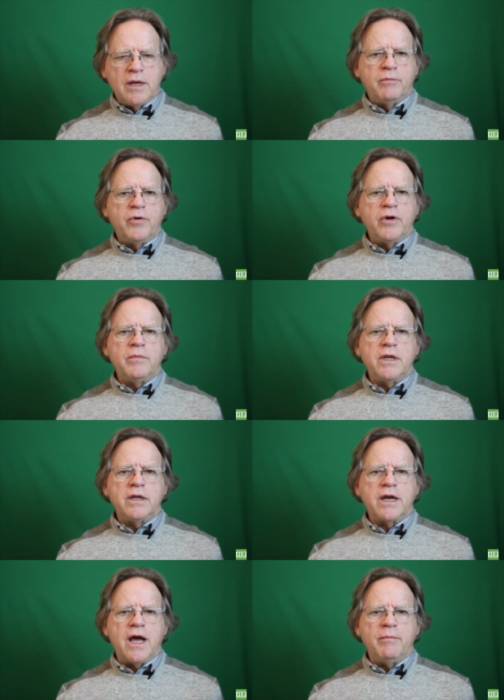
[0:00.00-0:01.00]
put them in the
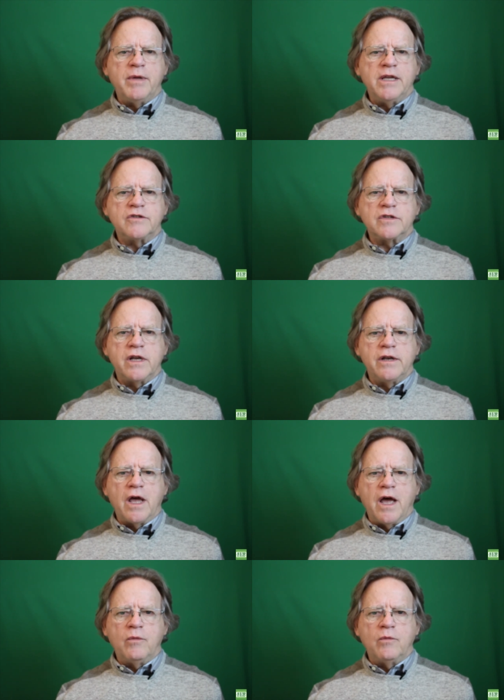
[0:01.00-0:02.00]
comments and
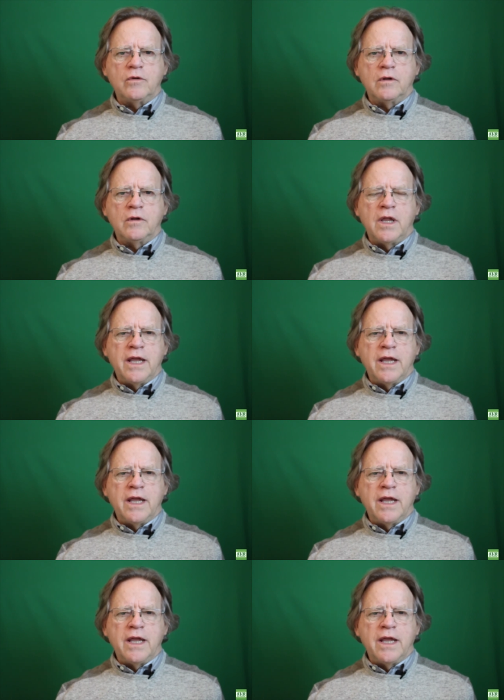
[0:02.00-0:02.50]
I will